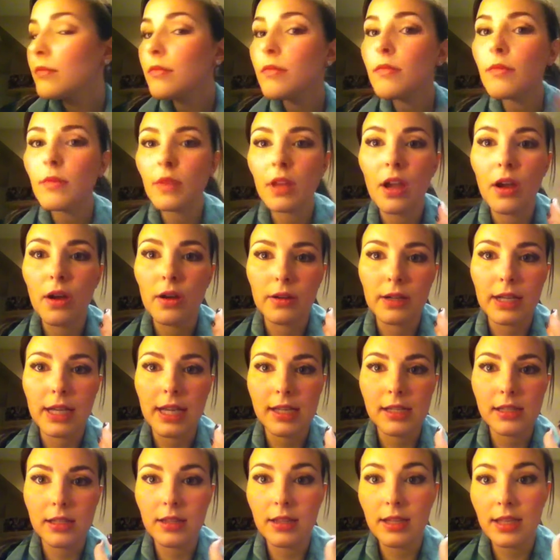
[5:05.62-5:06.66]
Okay, so
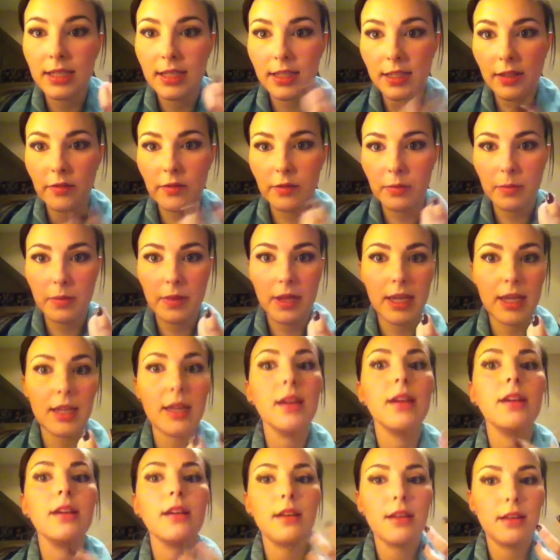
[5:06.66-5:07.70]
that's given me
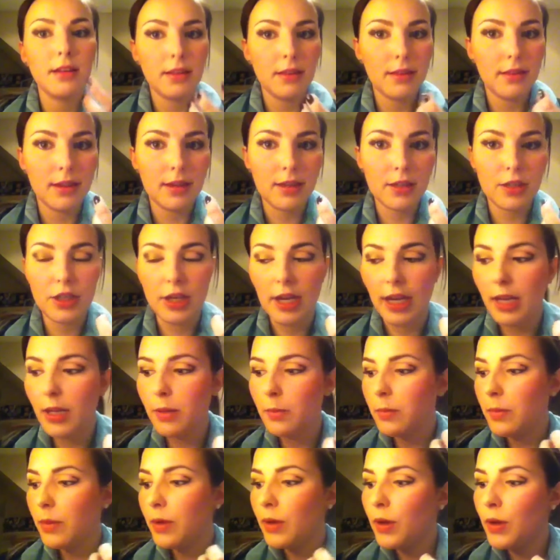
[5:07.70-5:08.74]
that shape.
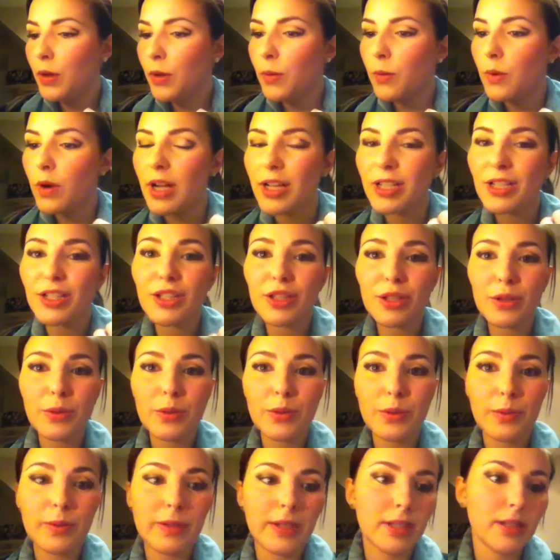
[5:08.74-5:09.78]
What I do
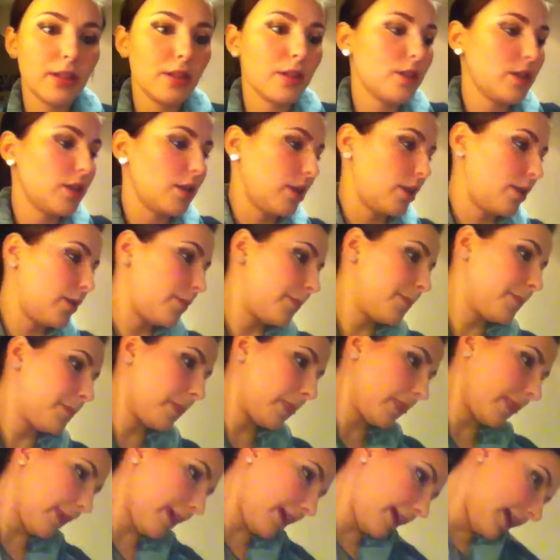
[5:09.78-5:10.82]
always do
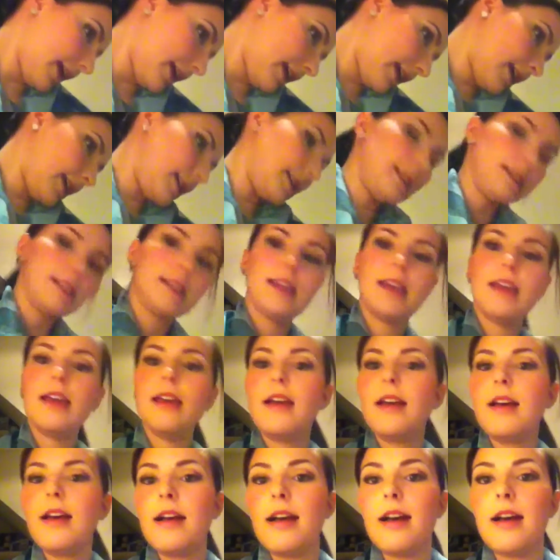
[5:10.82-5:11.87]
is
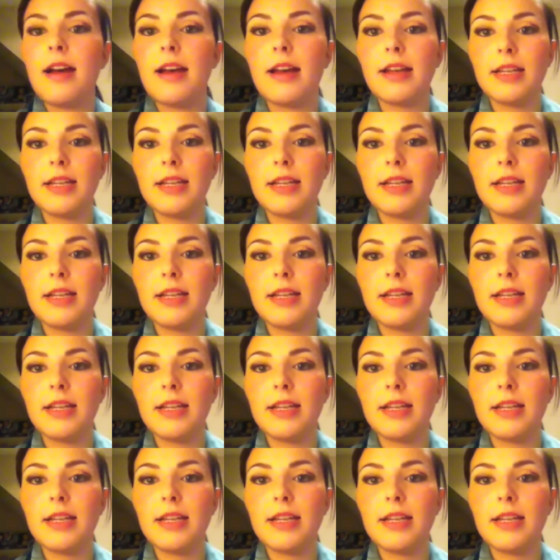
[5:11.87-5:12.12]
I